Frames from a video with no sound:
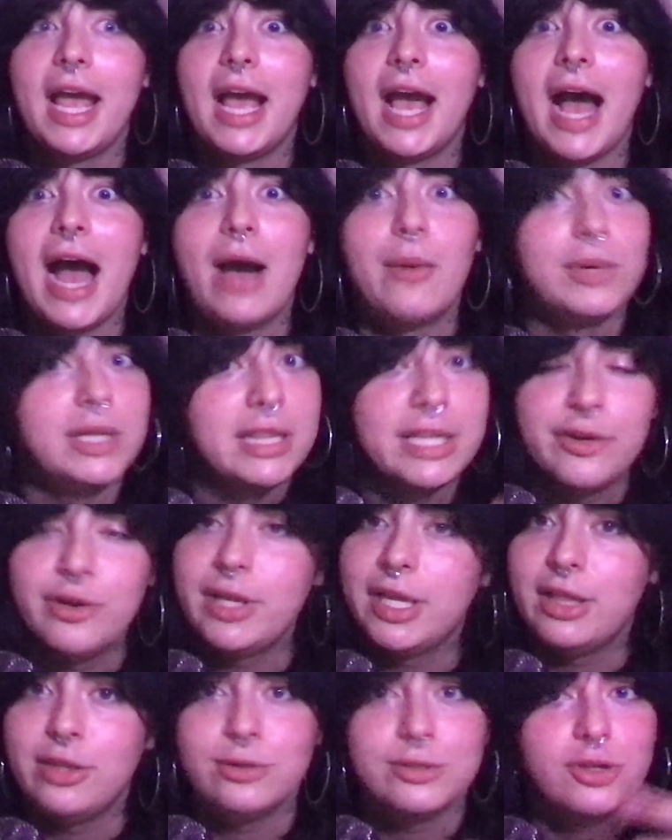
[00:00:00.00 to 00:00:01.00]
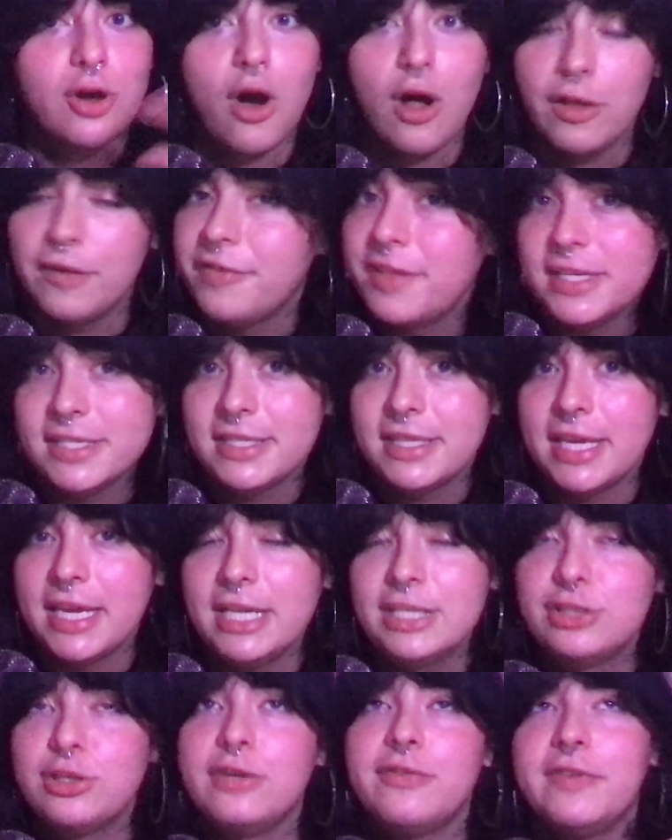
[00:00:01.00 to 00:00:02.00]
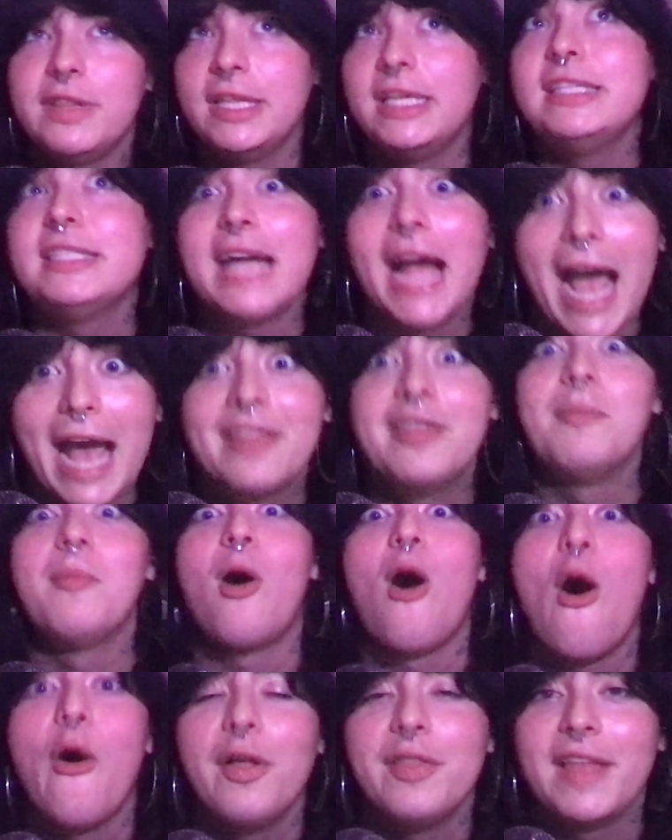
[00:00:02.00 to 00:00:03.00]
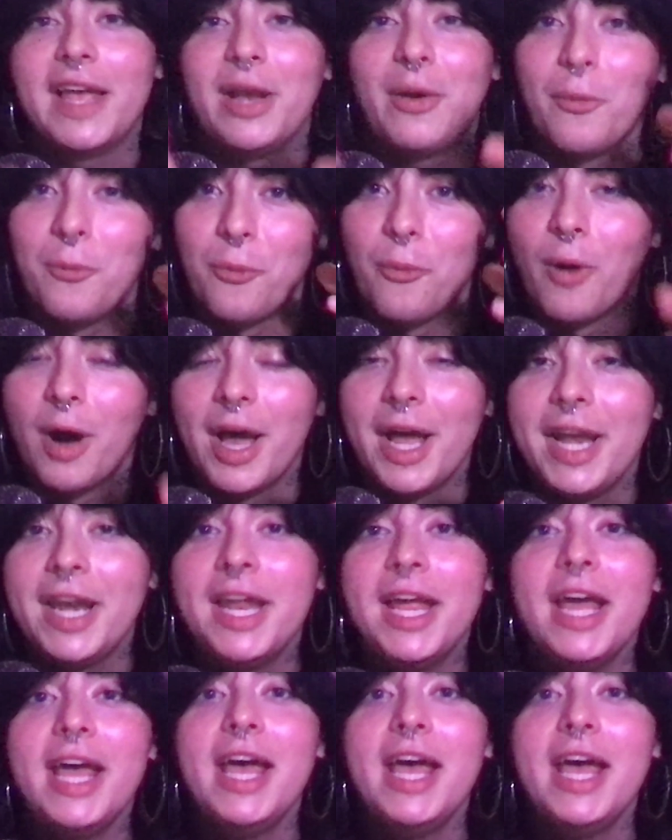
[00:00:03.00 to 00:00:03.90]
I would literally lose all of these things. So if at least I had them all in like one